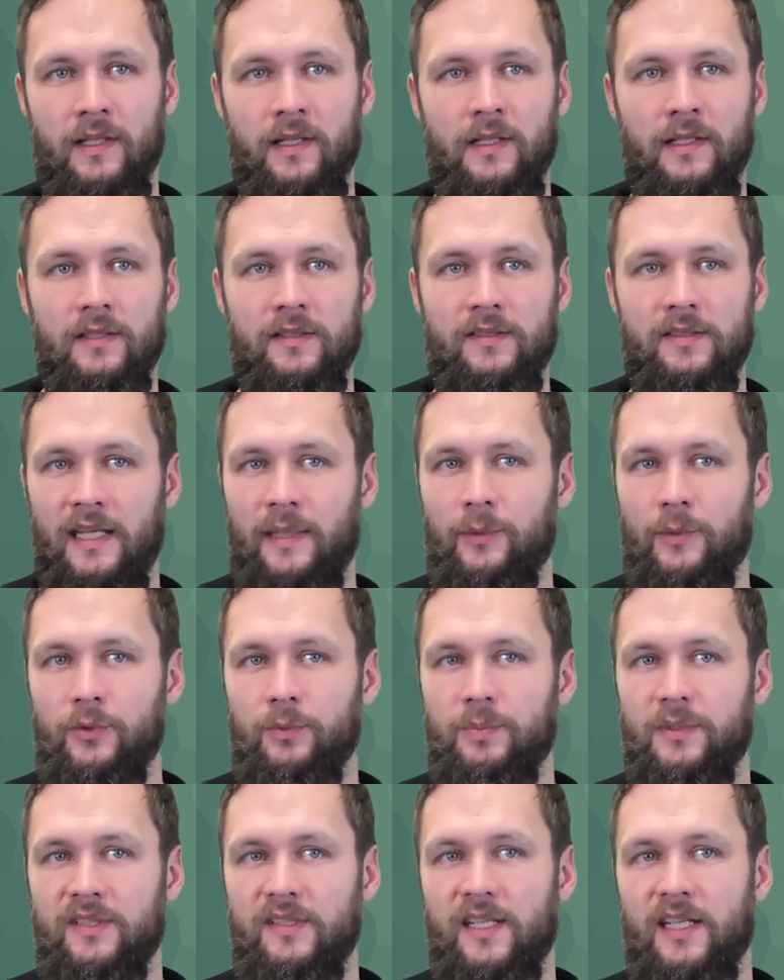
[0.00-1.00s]
Same
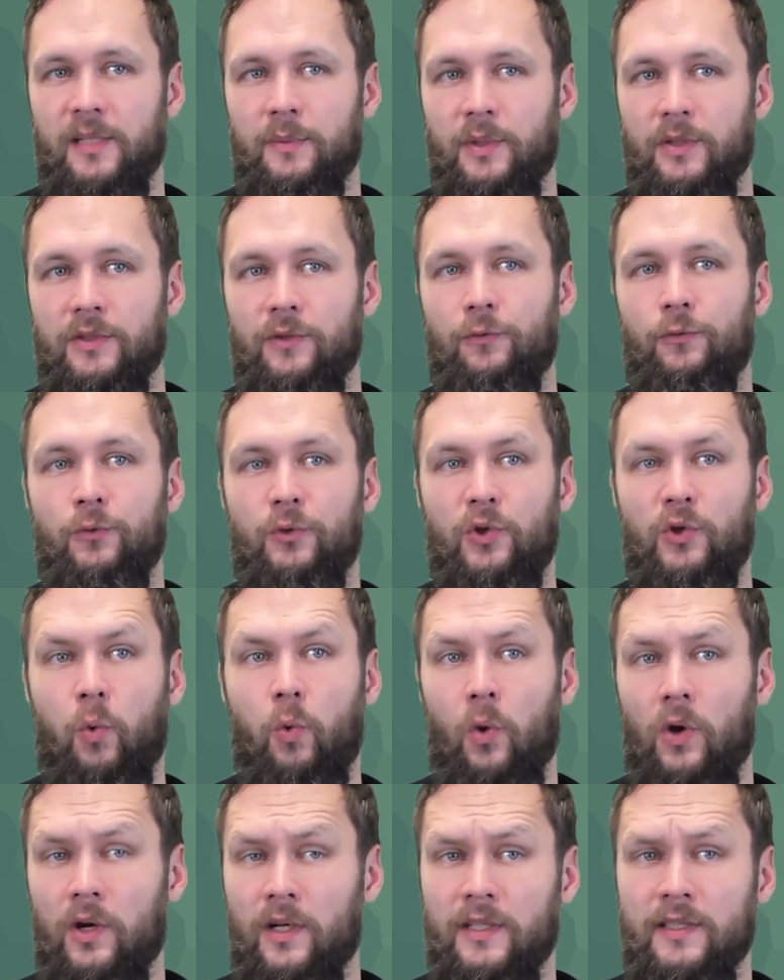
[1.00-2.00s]
could be said about the food
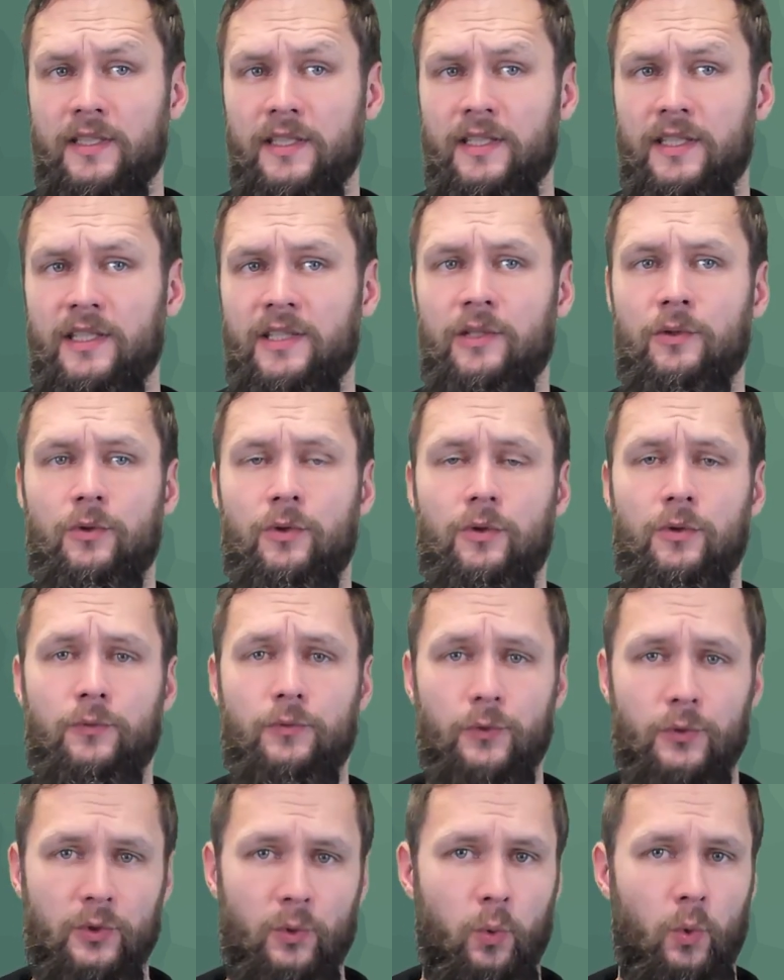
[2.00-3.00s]
quality or the
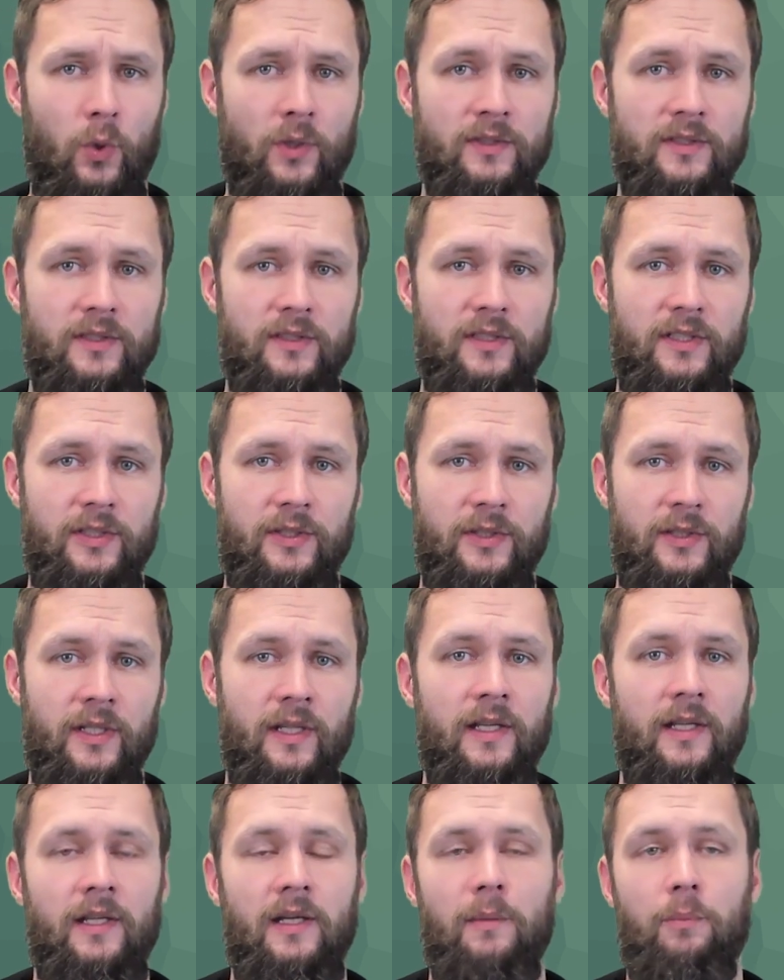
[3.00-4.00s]
food quantity.
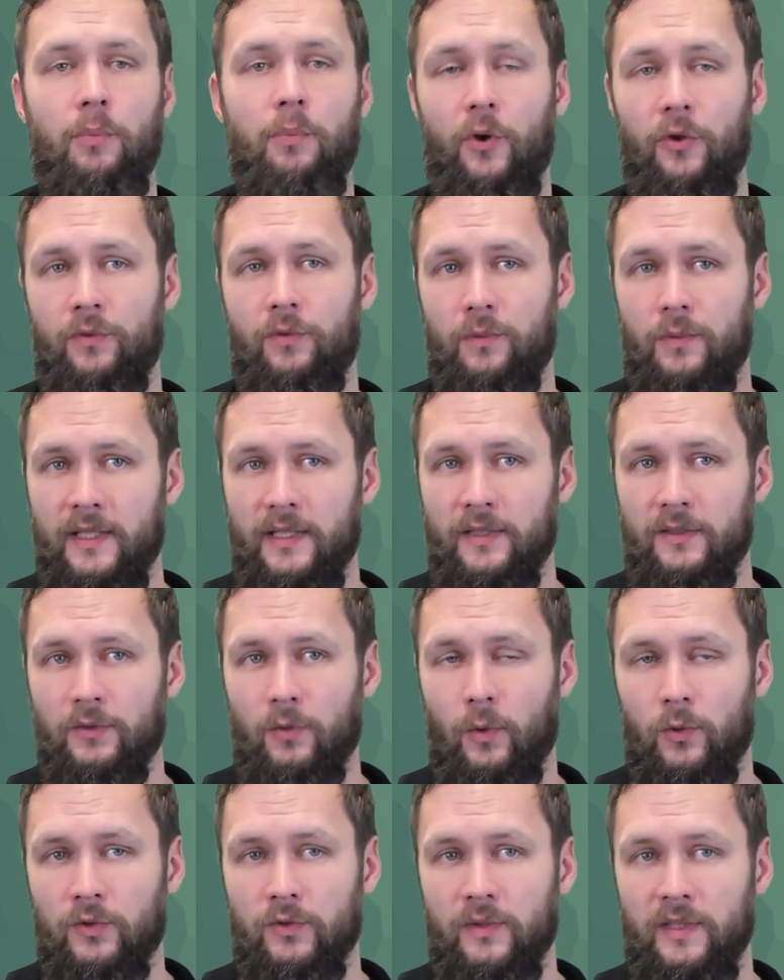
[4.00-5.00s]
Birth rate is
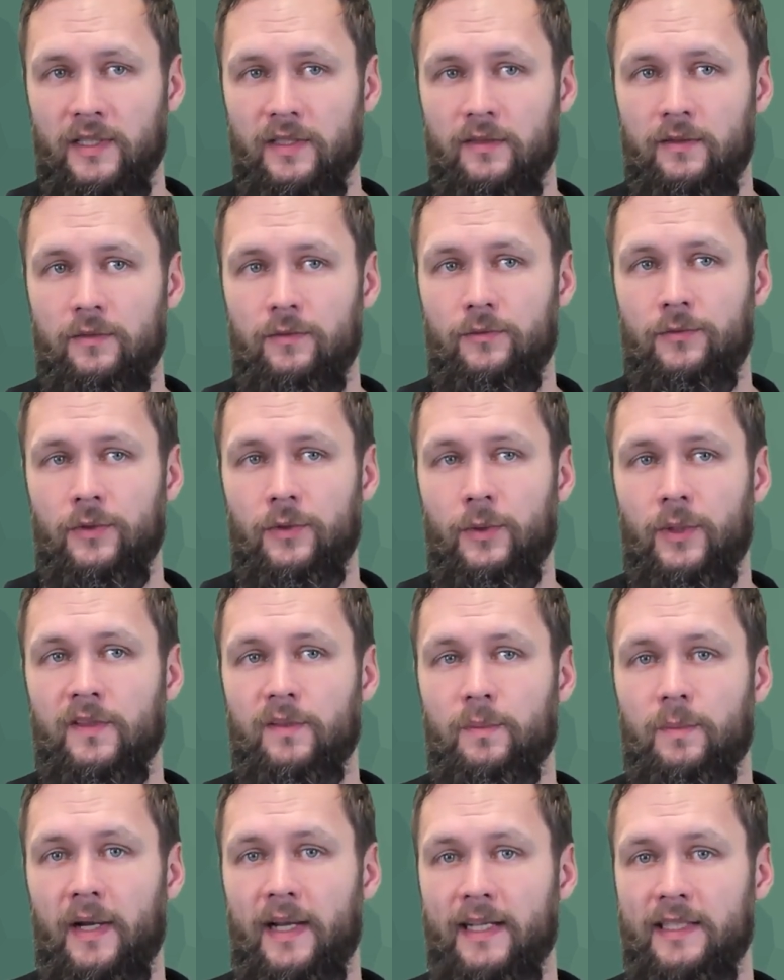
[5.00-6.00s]
also
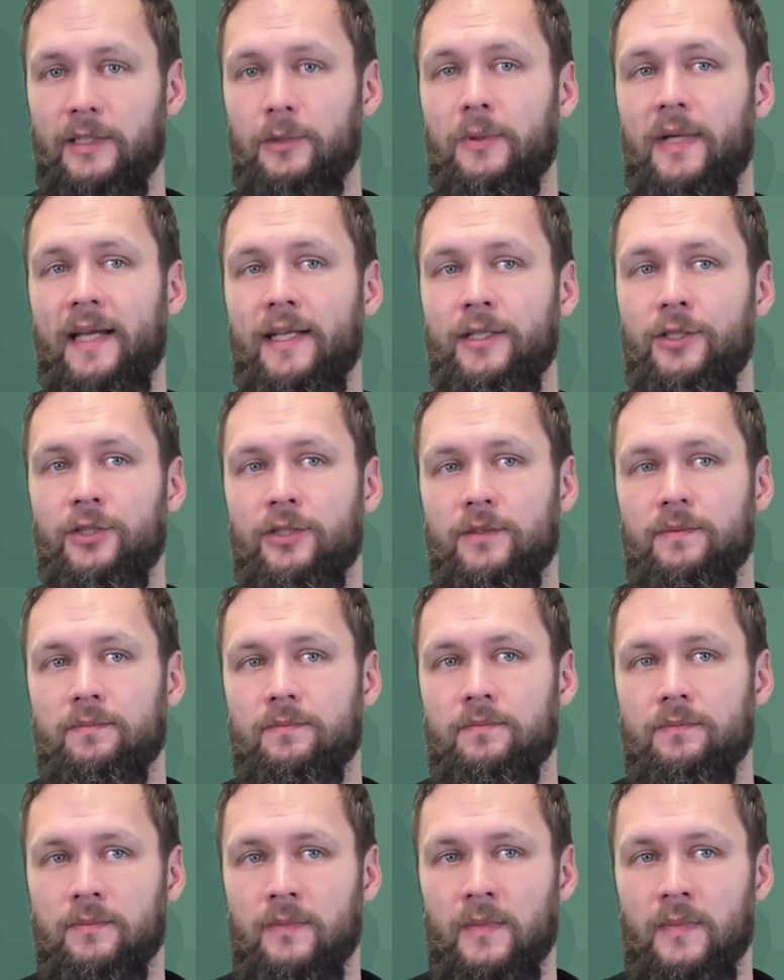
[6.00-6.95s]
influenced by education.